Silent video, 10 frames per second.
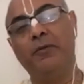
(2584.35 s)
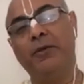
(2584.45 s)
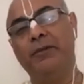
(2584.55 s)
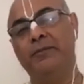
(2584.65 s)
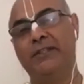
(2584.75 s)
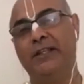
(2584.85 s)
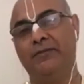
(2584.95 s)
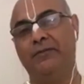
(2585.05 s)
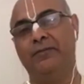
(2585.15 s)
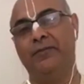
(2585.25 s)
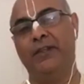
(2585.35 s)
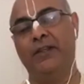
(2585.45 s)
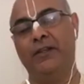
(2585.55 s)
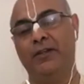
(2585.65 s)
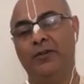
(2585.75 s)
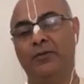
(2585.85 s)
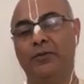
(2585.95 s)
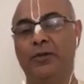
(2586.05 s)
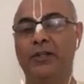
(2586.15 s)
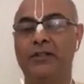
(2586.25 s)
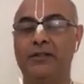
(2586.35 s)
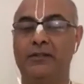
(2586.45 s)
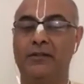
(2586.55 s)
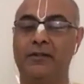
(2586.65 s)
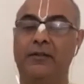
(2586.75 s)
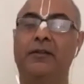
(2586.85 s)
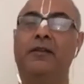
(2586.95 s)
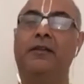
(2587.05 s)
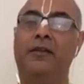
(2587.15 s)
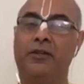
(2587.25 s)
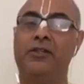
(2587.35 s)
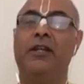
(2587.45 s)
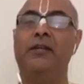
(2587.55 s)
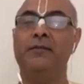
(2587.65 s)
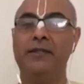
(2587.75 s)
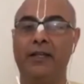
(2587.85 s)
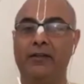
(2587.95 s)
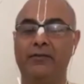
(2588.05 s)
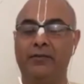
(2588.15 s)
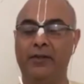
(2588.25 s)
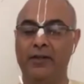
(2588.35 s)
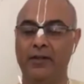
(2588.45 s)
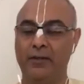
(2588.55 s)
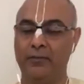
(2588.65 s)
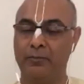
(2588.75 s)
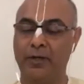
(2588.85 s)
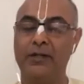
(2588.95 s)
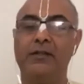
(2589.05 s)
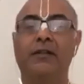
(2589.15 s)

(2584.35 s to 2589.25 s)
himself, who is Krishna himself, but,